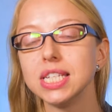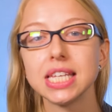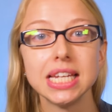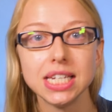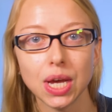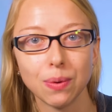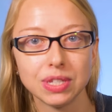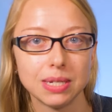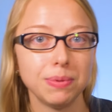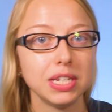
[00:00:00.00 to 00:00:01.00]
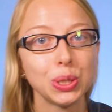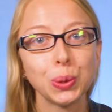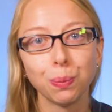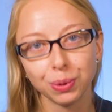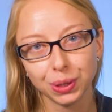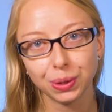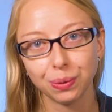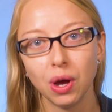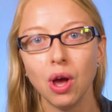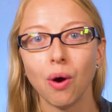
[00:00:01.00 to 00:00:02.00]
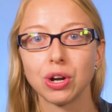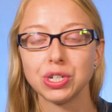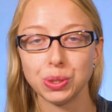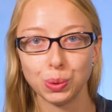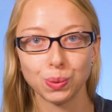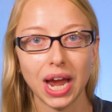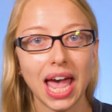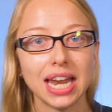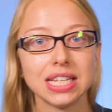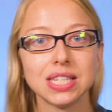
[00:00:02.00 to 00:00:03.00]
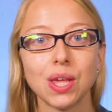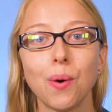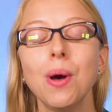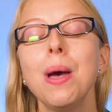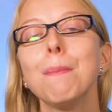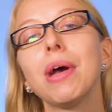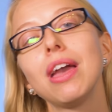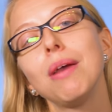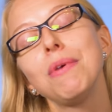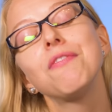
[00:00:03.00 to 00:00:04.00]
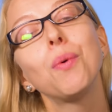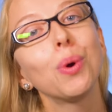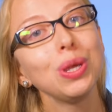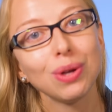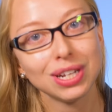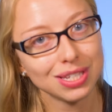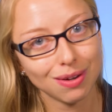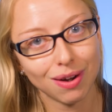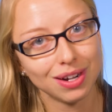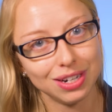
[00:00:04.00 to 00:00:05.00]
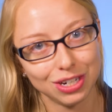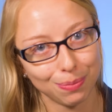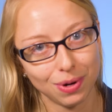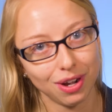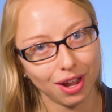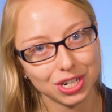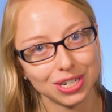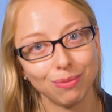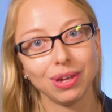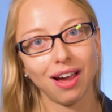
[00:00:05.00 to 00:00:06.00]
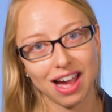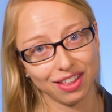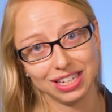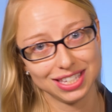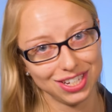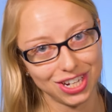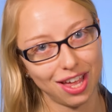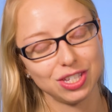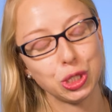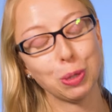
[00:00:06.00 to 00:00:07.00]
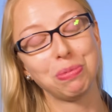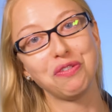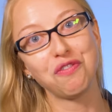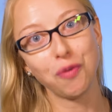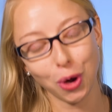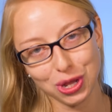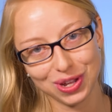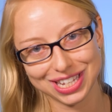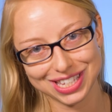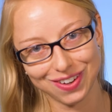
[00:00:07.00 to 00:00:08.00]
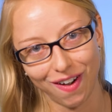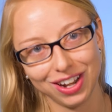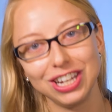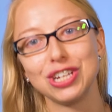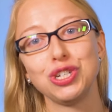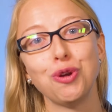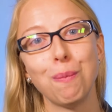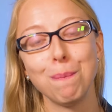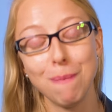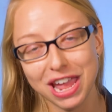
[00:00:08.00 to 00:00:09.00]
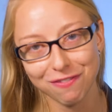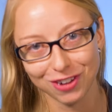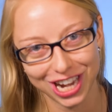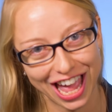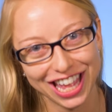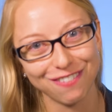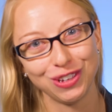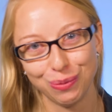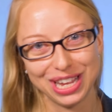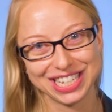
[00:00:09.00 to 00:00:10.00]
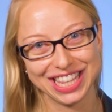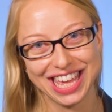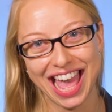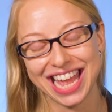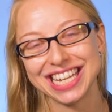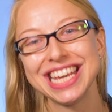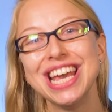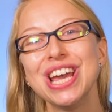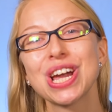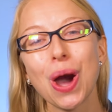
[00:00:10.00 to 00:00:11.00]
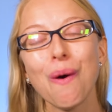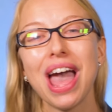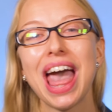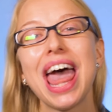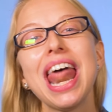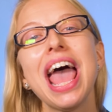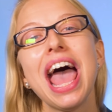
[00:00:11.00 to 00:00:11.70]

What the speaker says: your skin tones to be too blue or too red. And so before you get started in your production, we highly suggest do it before you get started, because you may forget if you wait till the end. Go ahead,